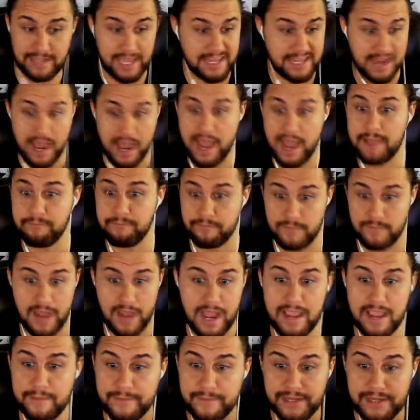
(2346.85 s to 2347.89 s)
And I
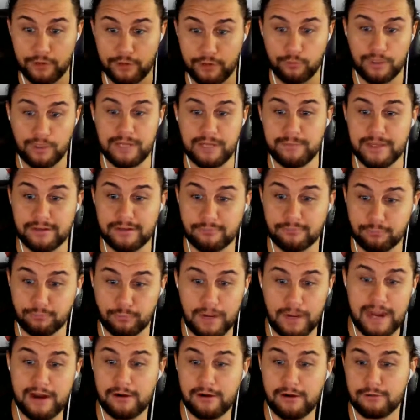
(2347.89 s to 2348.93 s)
am in agreement.
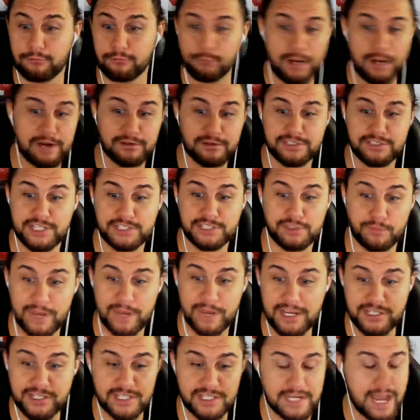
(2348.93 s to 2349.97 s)
Rare
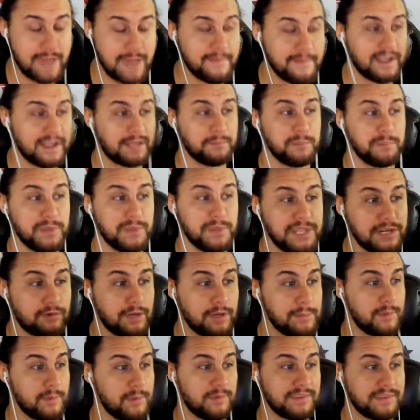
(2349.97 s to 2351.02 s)
situation. I'm in complete
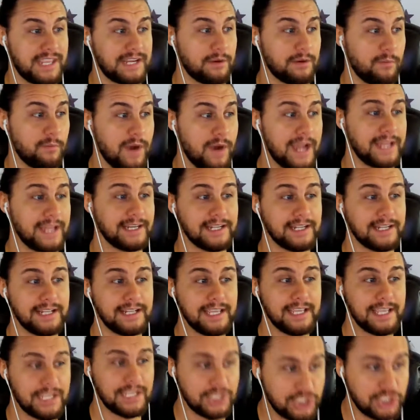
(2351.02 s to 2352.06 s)
agreement with Dana White.
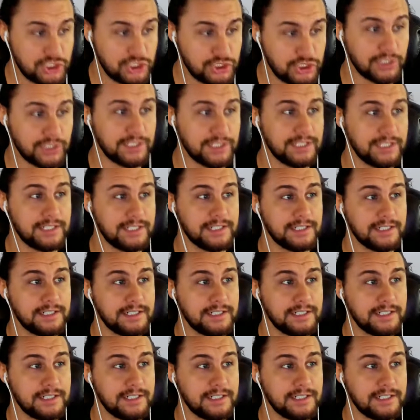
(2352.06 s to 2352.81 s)
He should